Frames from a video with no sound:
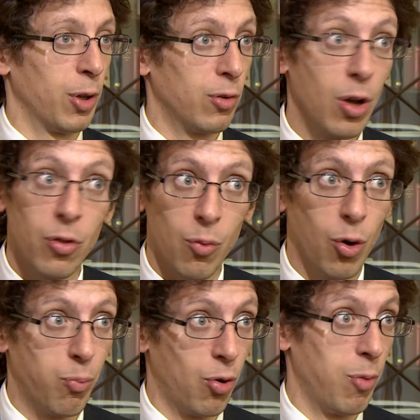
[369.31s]
but not the
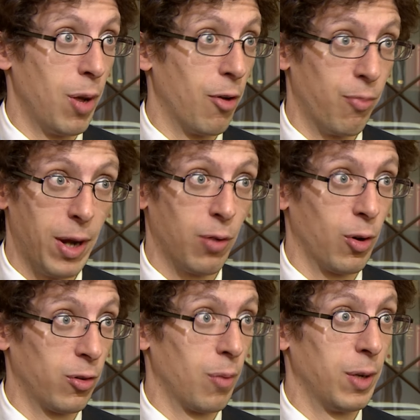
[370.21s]
whole problem of
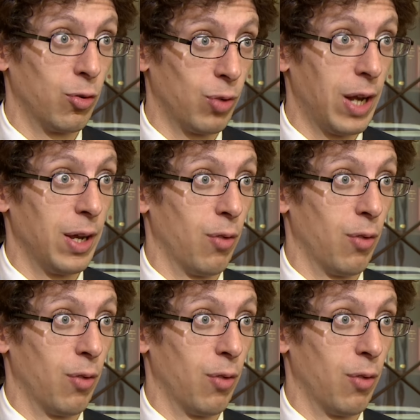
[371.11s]
migrants coming to Calais.